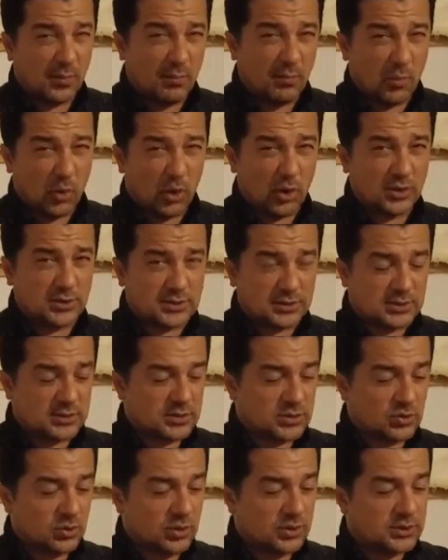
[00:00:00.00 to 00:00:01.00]

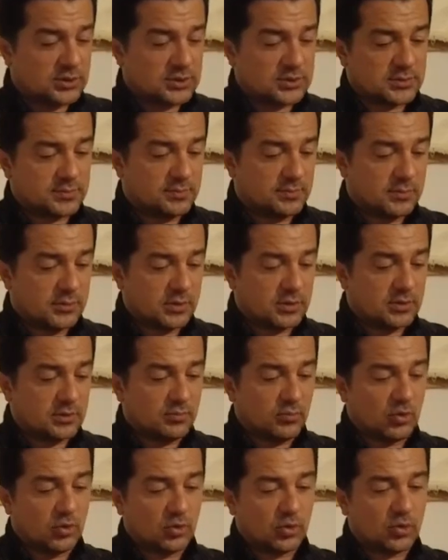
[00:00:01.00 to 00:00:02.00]
moist so it's a little
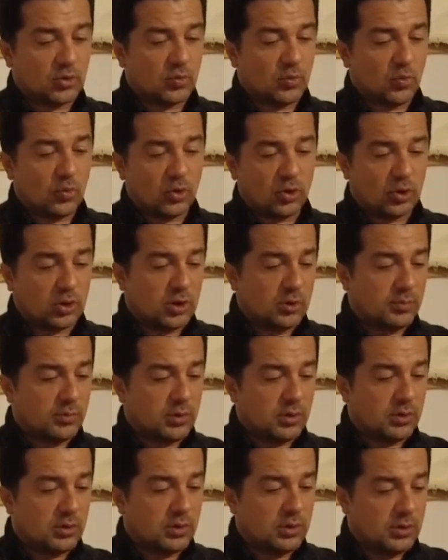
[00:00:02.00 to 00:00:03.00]
more
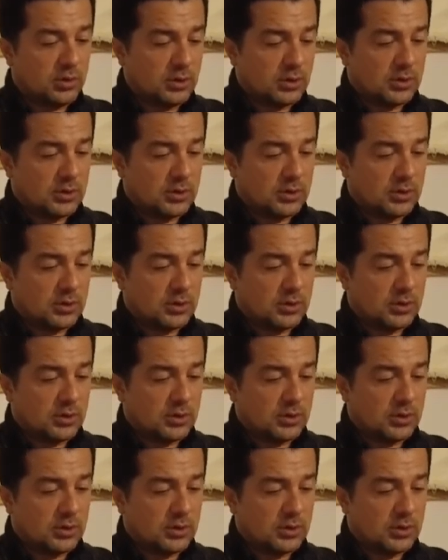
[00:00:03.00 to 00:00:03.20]
workable.